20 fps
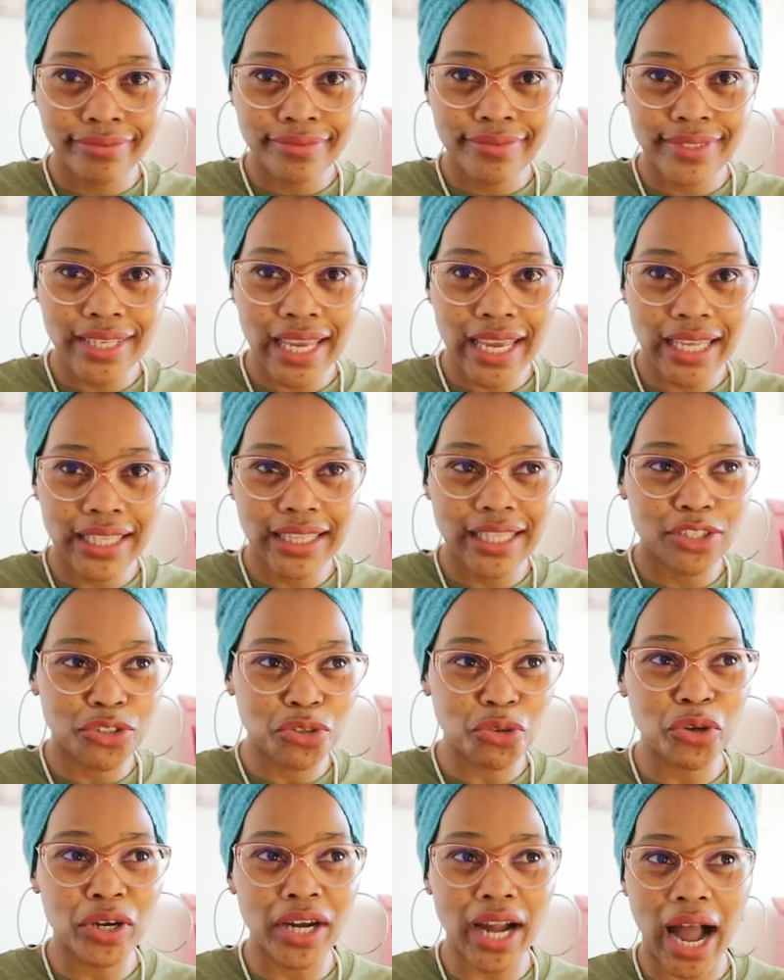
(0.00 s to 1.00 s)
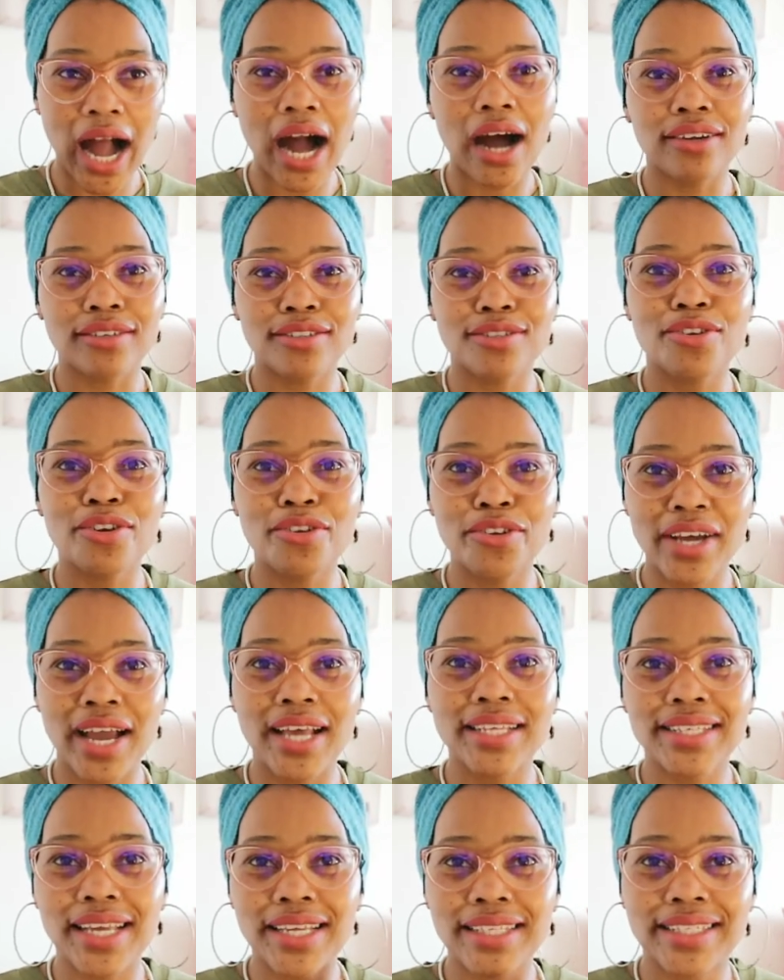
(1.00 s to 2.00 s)
take the doek out so you
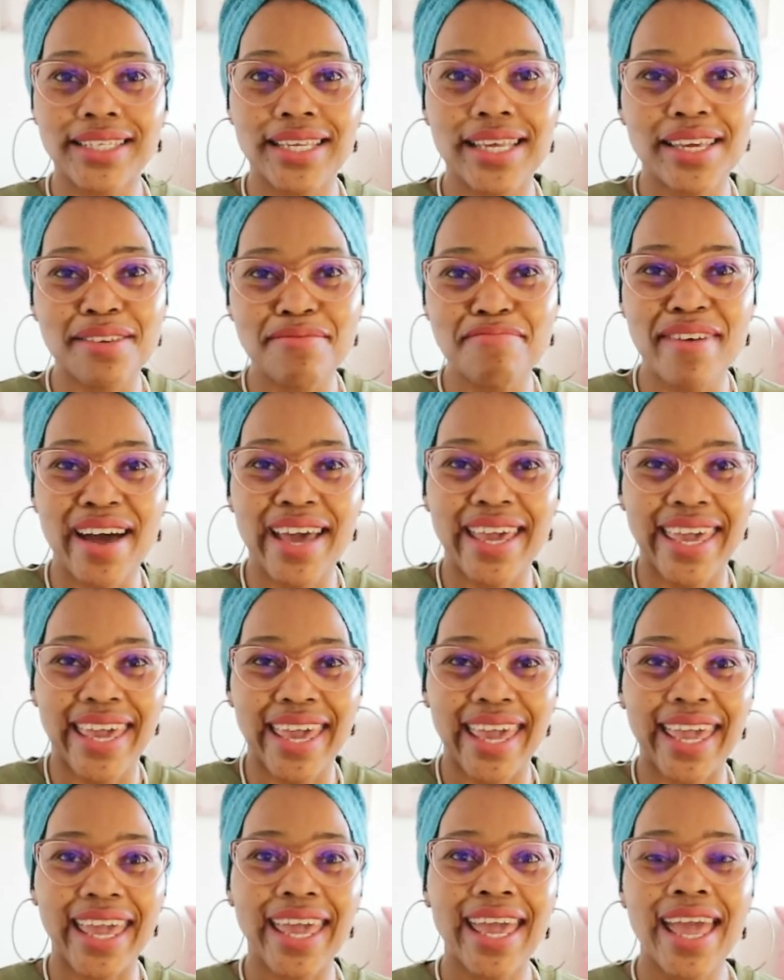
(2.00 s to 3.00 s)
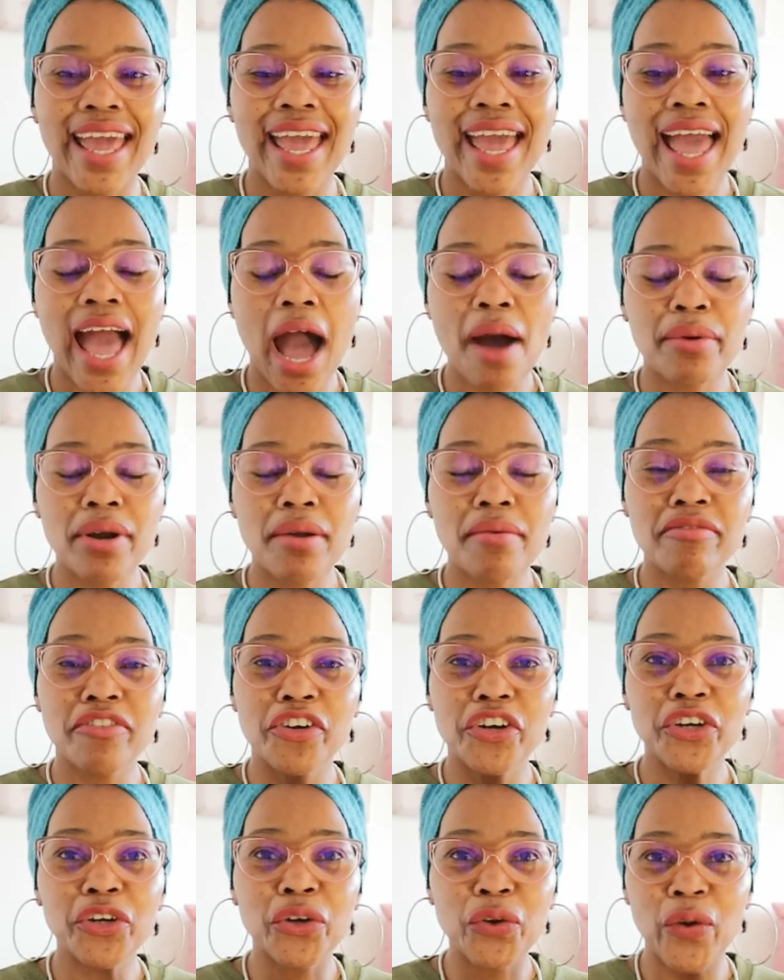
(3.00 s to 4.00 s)
guys can see my hair i'm gonna be
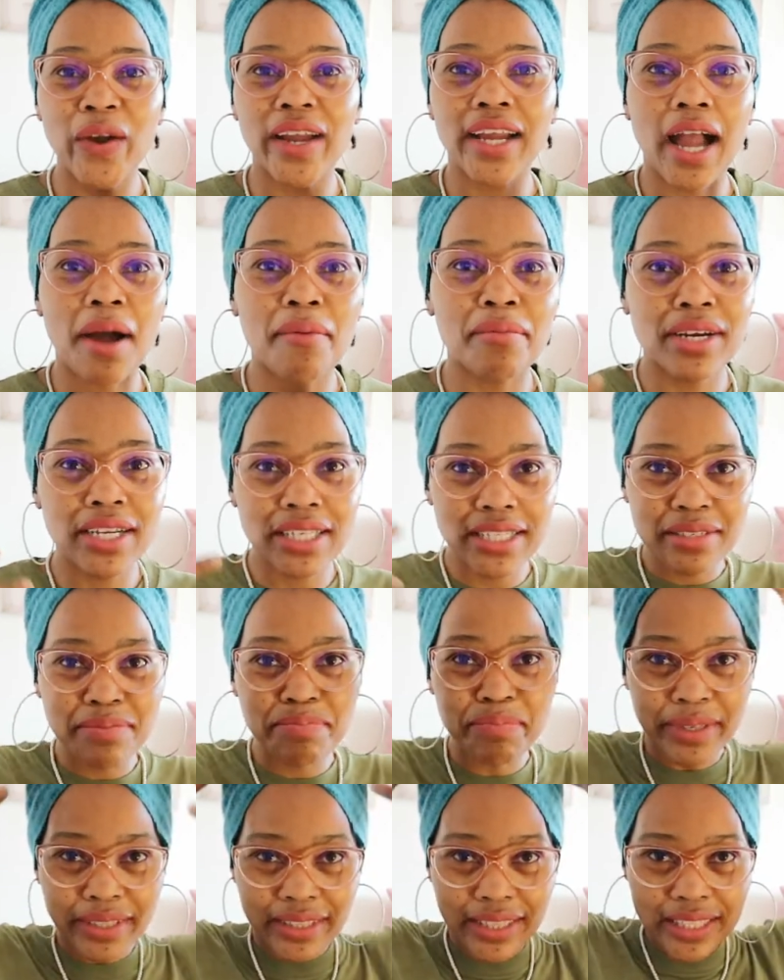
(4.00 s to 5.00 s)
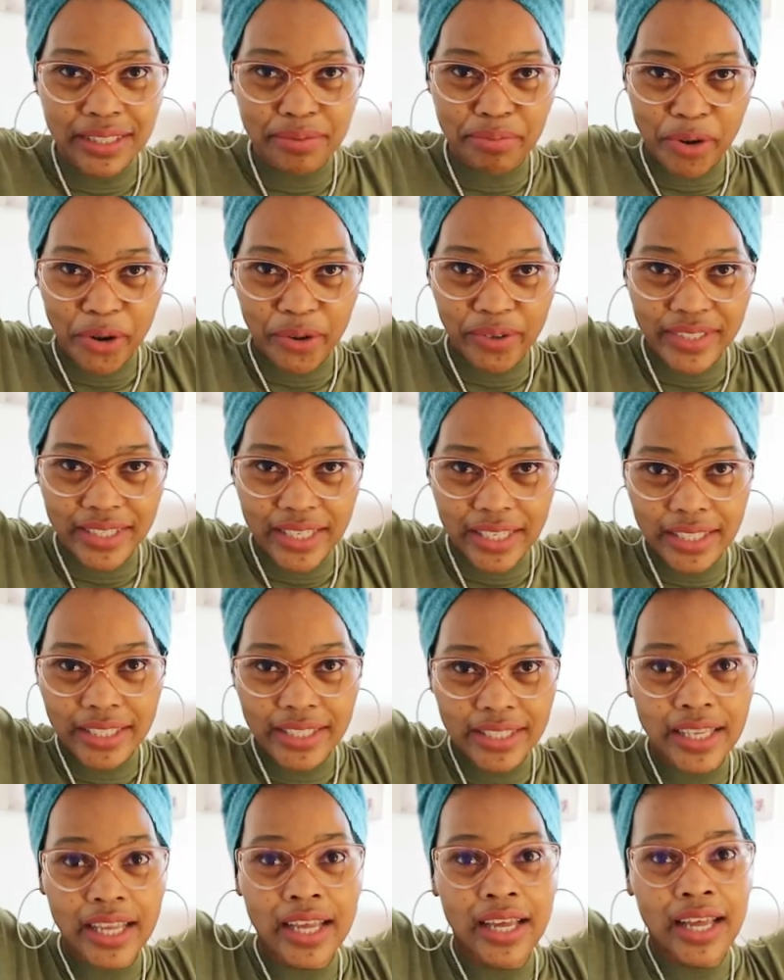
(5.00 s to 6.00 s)
very quick i'm gonna speed this
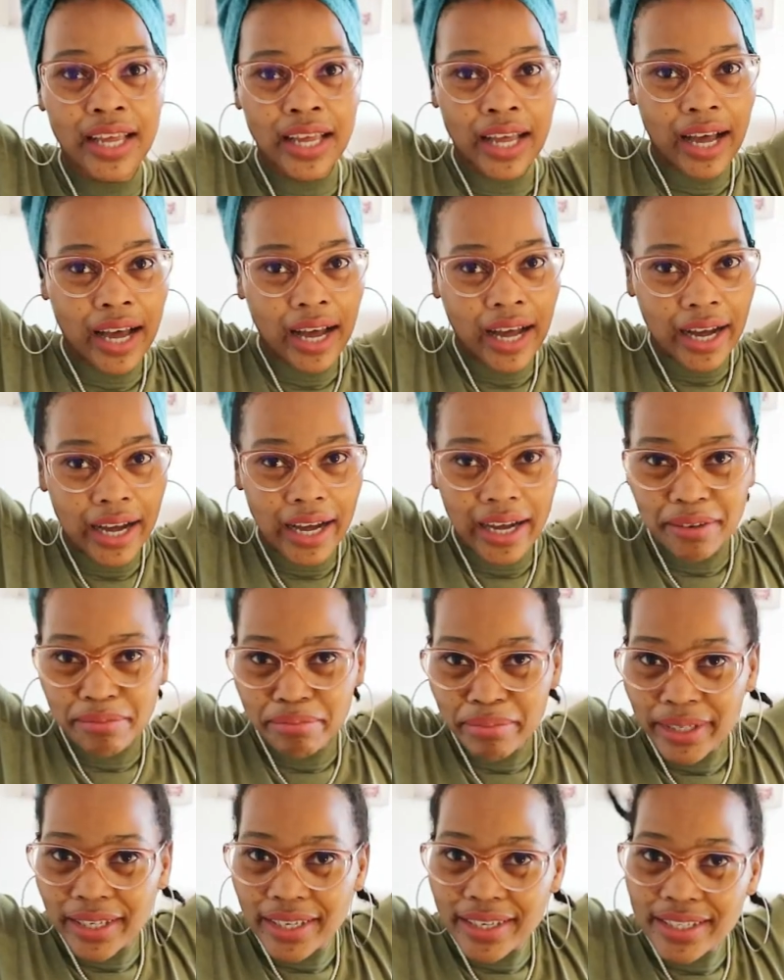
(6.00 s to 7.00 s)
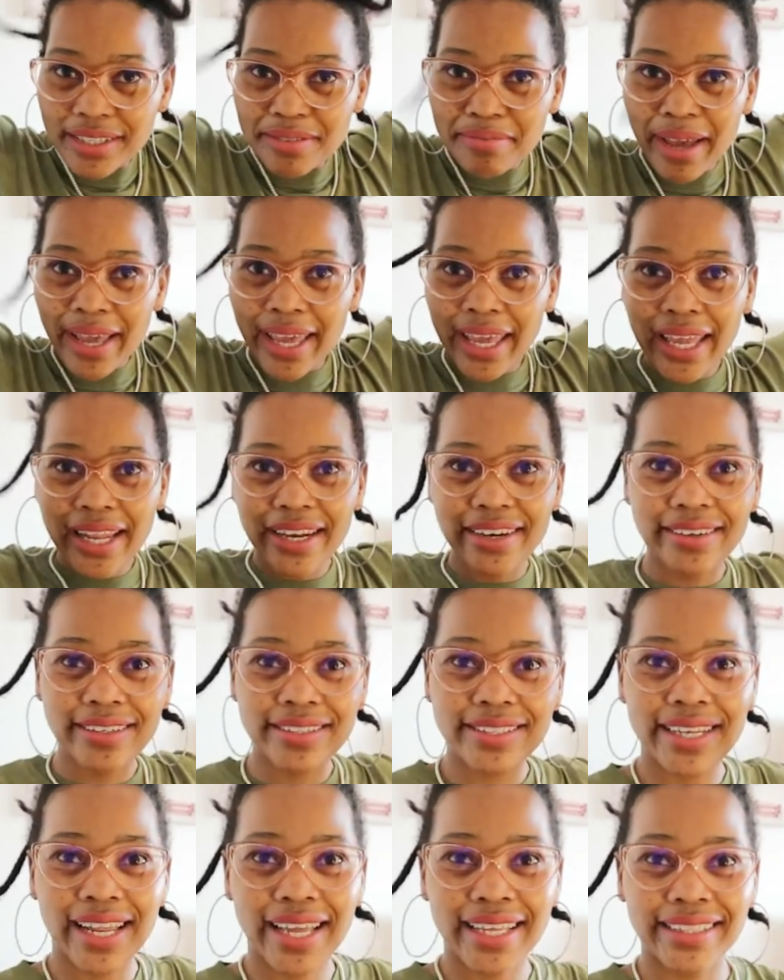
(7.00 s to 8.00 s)
process uh, because my hair
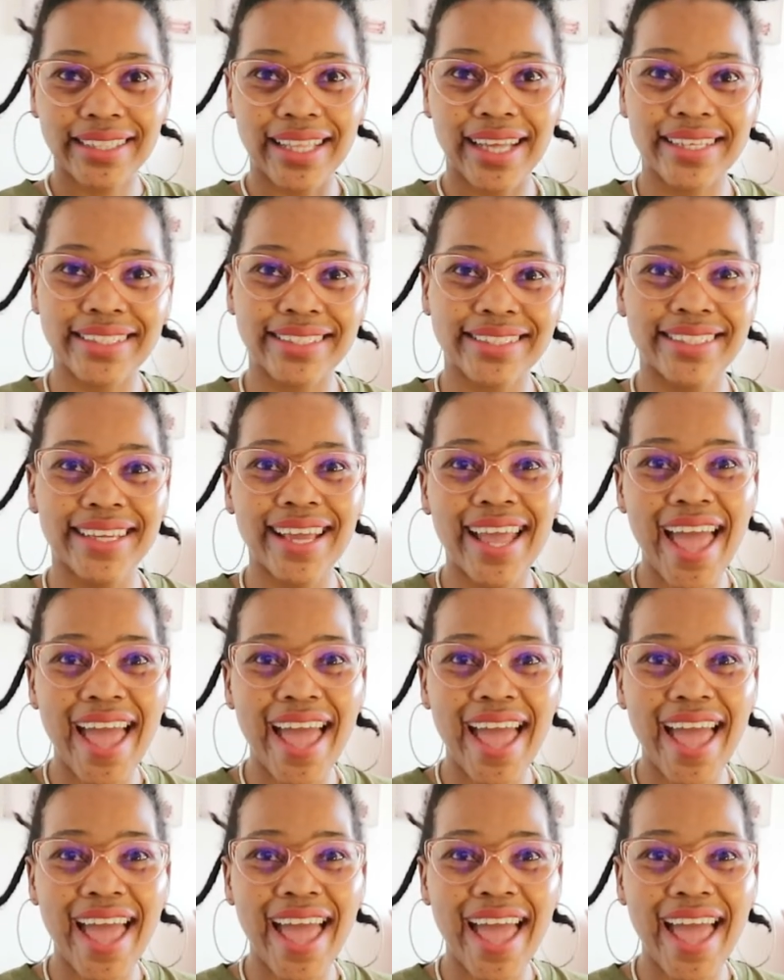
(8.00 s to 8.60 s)
looks like that